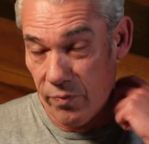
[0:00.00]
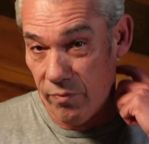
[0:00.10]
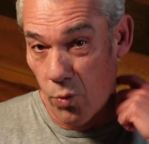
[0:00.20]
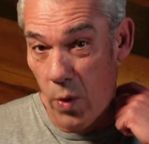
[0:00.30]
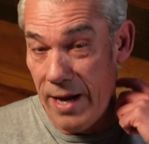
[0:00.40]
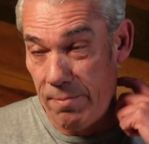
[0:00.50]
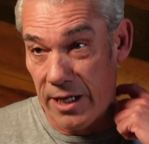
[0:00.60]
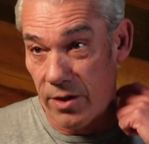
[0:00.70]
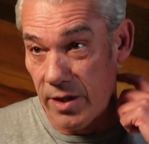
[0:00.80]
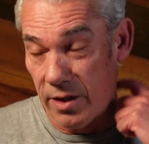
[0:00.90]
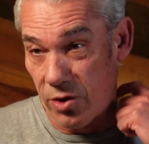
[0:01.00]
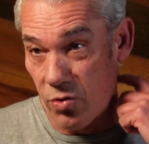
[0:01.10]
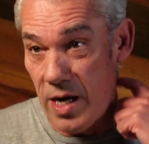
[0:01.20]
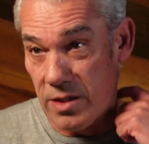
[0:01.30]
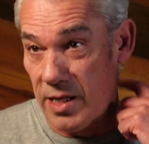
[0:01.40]
way bigger than a
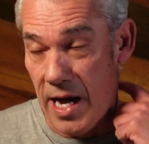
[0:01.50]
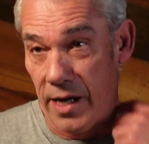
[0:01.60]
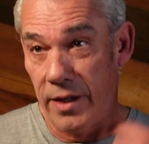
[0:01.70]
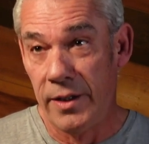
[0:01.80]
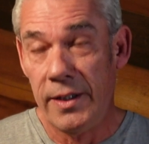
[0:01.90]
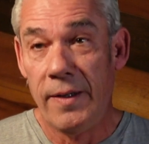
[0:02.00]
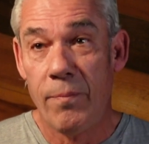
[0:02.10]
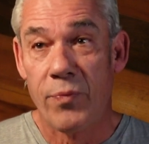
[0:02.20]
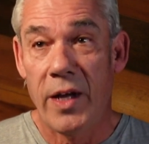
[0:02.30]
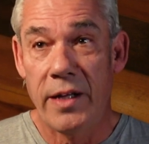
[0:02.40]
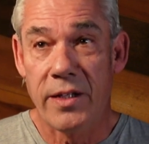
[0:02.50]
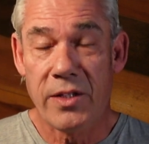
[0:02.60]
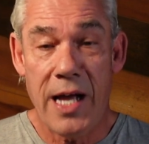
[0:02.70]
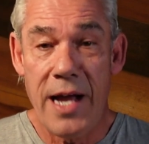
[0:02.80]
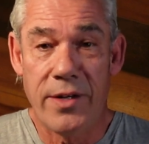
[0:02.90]
truck tire. And this
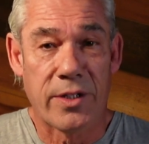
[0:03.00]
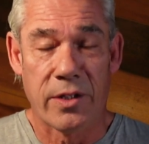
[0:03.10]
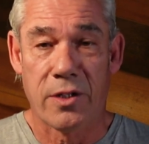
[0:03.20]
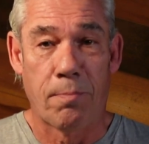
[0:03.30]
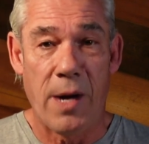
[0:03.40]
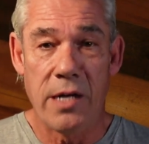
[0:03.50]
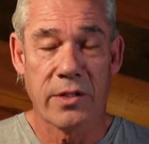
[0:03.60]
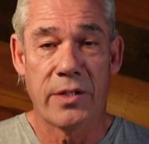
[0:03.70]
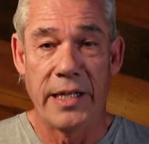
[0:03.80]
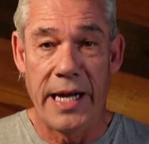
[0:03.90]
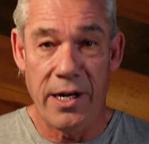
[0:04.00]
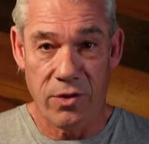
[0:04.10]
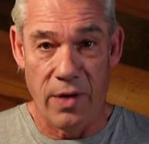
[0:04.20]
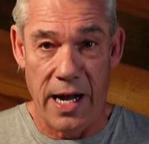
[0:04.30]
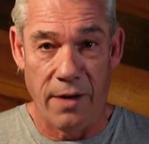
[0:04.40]
tire just departs the
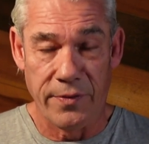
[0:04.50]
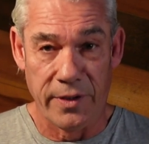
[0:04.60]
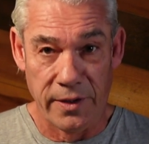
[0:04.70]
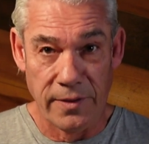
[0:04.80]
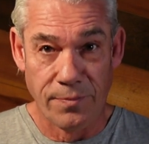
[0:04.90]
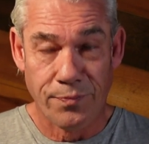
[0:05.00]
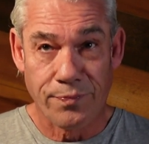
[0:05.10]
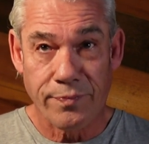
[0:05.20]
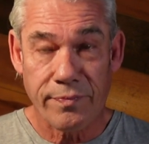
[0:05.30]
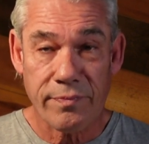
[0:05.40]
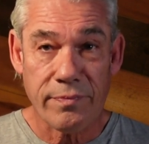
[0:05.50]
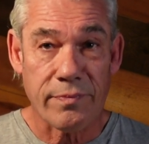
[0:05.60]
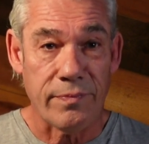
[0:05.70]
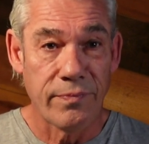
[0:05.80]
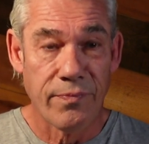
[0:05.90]
aircraft.
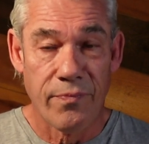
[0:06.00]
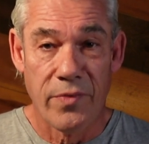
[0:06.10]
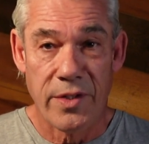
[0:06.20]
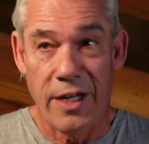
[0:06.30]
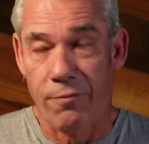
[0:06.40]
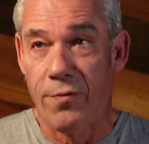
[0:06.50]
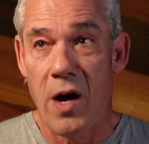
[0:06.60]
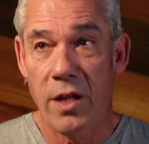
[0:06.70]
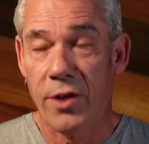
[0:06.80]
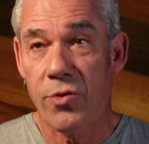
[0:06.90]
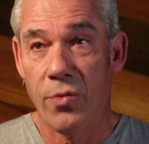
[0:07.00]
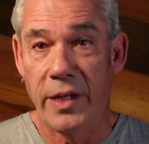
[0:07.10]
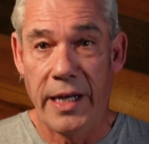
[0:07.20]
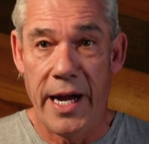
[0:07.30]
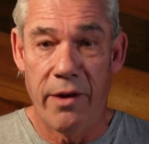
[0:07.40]
See it falling through
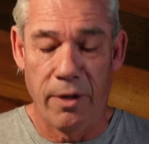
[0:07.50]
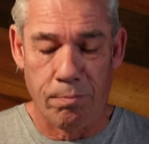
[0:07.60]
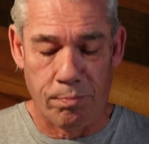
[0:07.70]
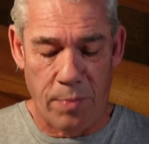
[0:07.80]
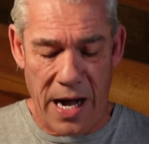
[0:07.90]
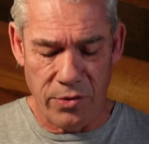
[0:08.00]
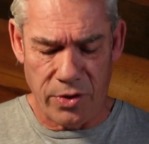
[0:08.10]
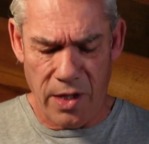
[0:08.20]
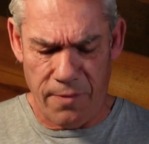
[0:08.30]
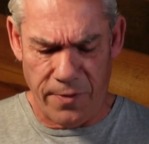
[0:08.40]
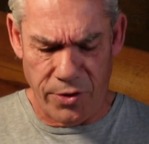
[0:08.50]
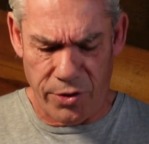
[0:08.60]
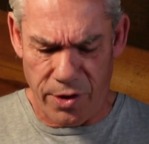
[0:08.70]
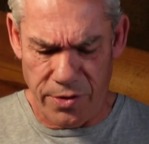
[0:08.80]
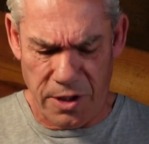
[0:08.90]
the air. It bounced off a
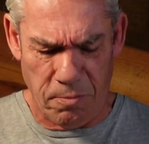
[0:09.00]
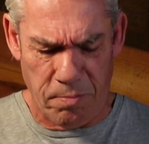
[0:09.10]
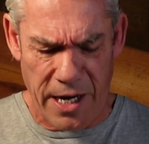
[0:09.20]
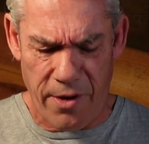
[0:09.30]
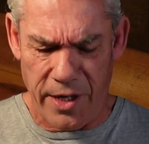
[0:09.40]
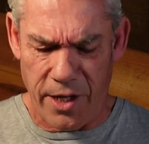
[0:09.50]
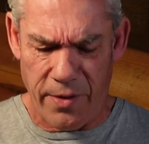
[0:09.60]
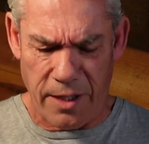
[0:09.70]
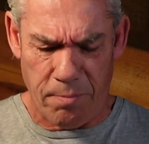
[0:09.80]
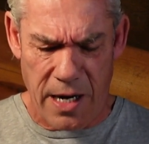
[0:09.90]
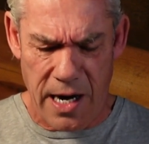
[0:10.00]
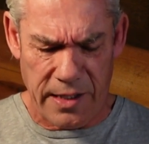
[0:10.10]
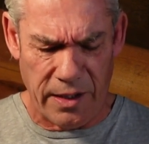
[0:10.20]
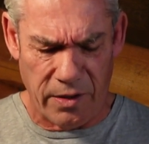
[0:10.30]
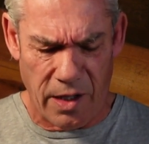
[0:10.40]
Jersey barrier in a
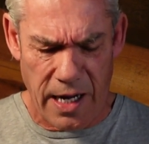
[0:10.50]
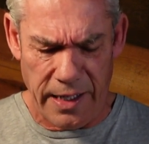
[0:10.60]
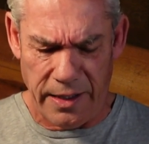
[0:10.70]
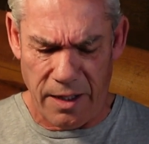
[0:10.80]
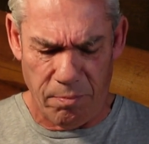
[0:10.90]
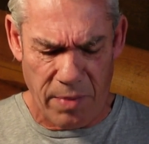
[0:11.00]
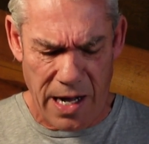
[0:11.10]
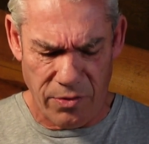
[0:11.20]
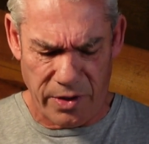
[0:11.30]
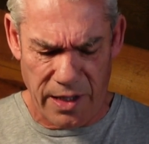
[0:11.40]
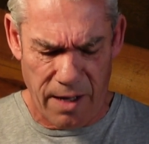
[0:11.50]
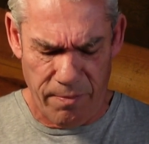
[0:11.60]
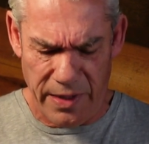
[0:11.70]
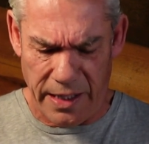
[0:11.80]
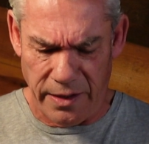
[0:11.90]
parking lot and then bounced
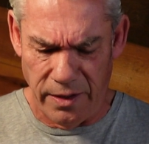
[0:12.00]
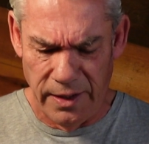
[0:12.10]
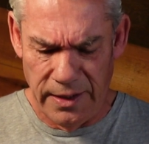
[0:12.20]
up and